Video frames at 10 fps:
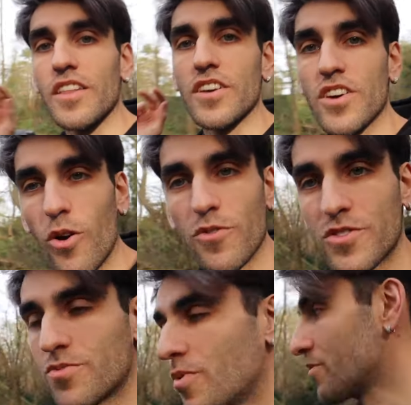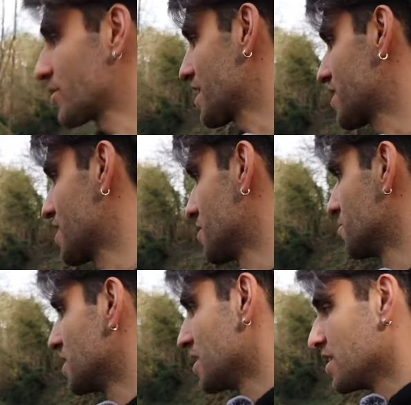like the Golfs when we had
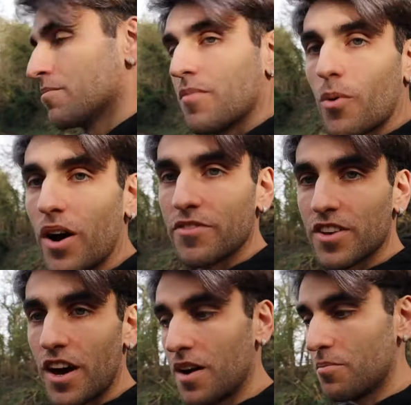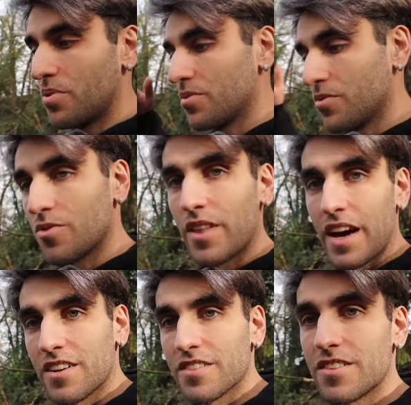them, my wife's up, all
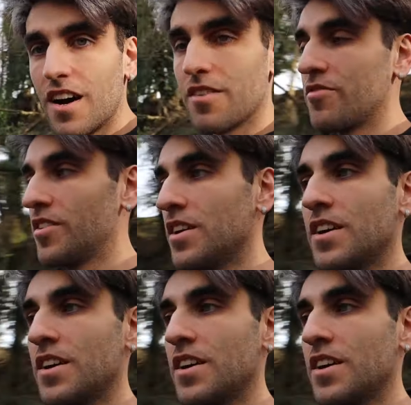that kind of stuff.